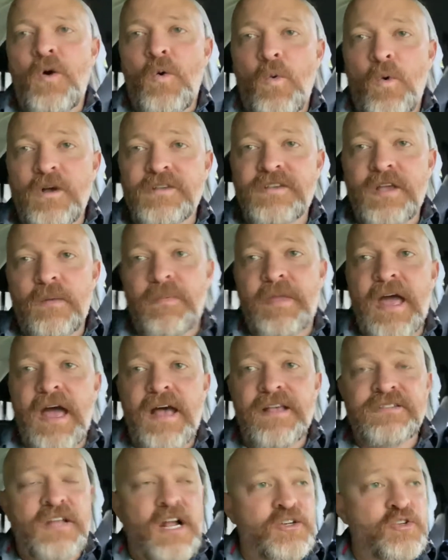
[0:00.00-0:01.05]
What's up,
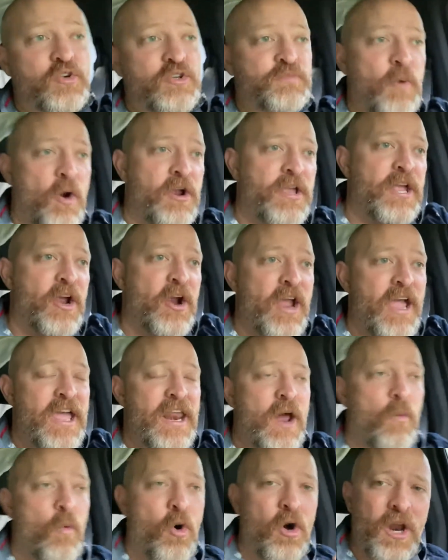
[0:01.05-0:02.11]
guys? Dr. Chris Park here, and
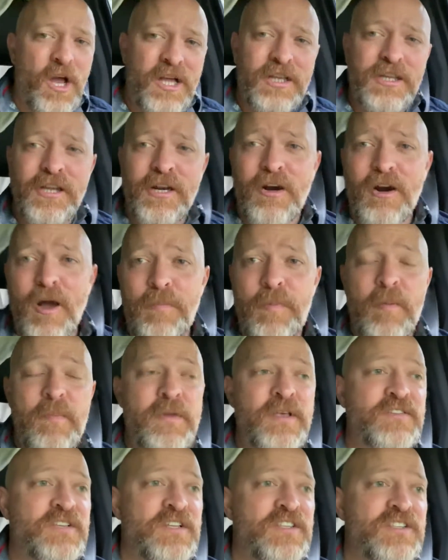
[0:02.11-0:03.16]
I want to clear up a
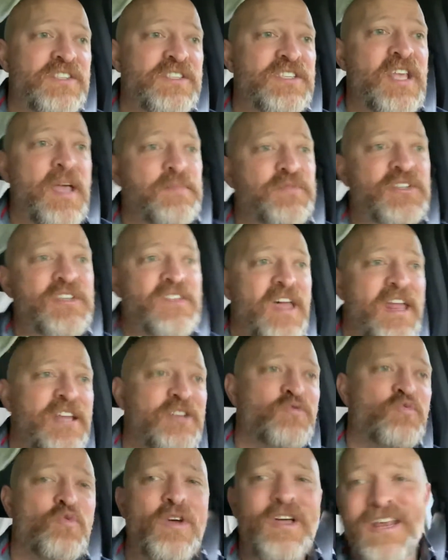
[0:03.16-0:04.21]
misconception that is
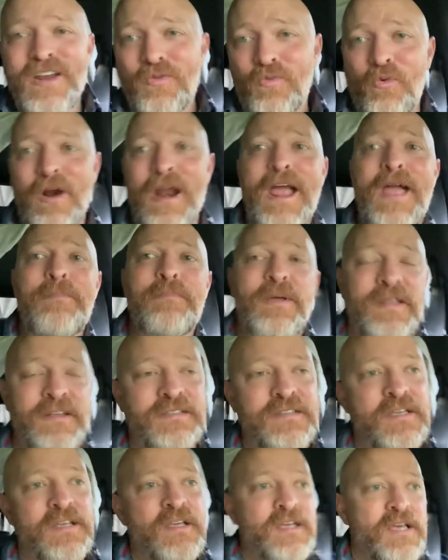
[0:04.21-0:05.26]
running
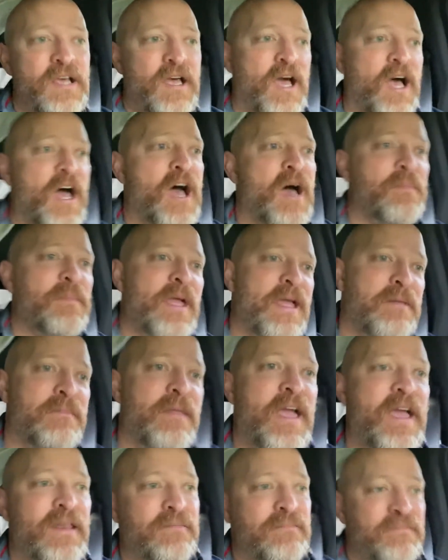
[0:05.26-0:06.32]
rampant.
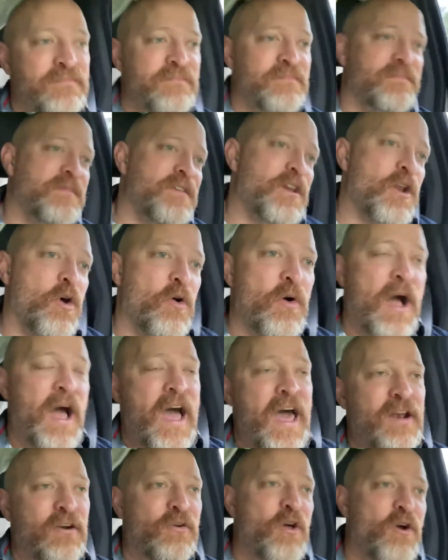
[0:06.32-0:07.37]
And you know,
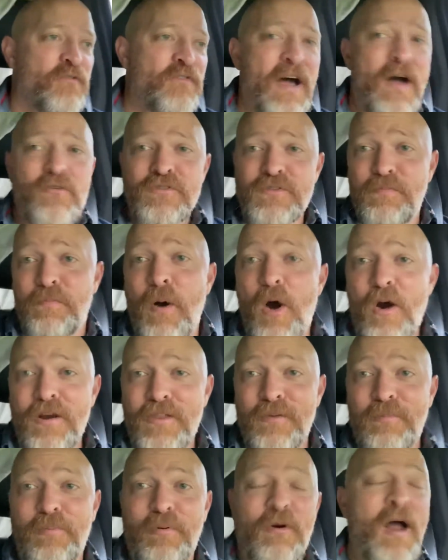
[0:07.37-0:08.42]
I don't know if I was part of
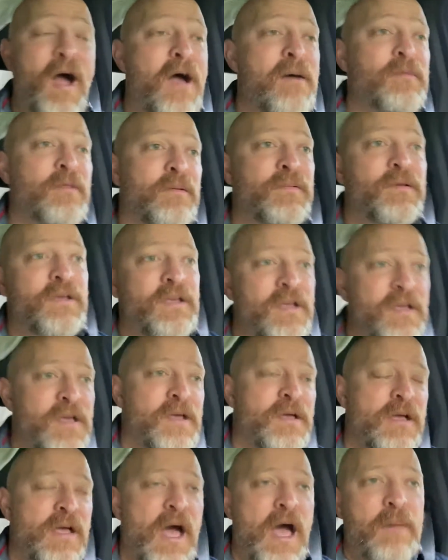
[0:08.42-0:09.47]
the problem.
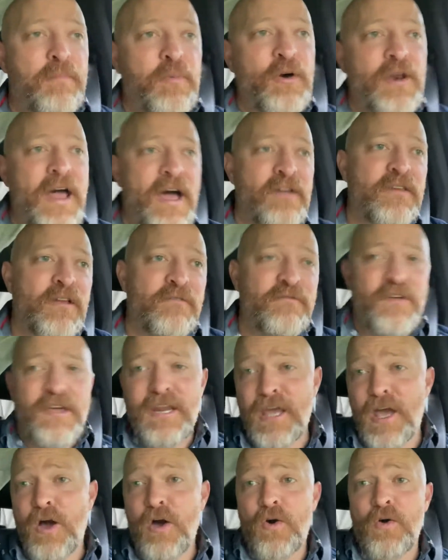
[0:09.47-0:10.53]
I put out a
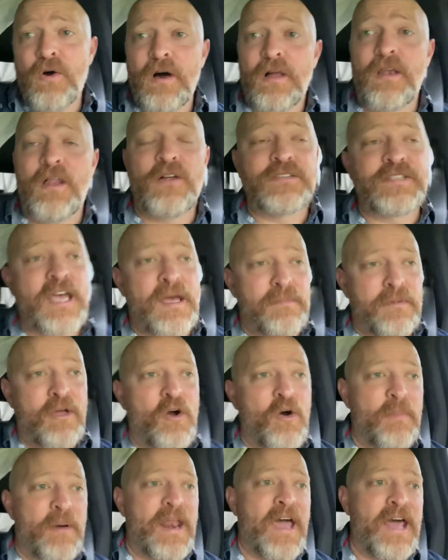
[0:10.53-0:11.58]
video a long time ago
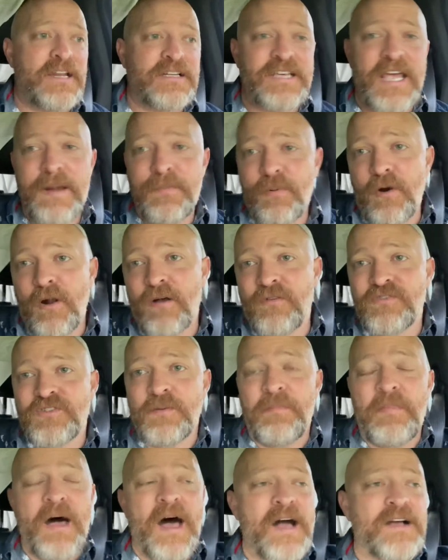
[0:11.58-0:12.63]
about how to taper off
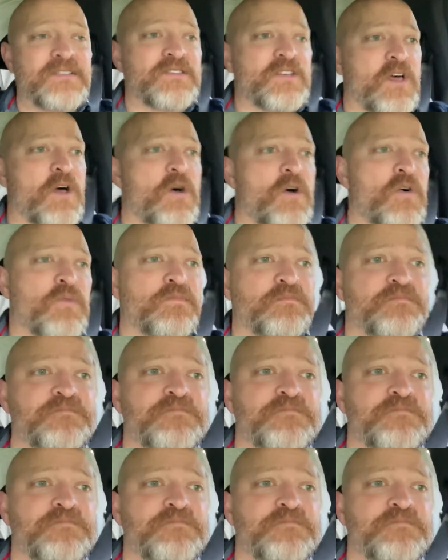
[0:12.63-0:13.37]
Suboxone,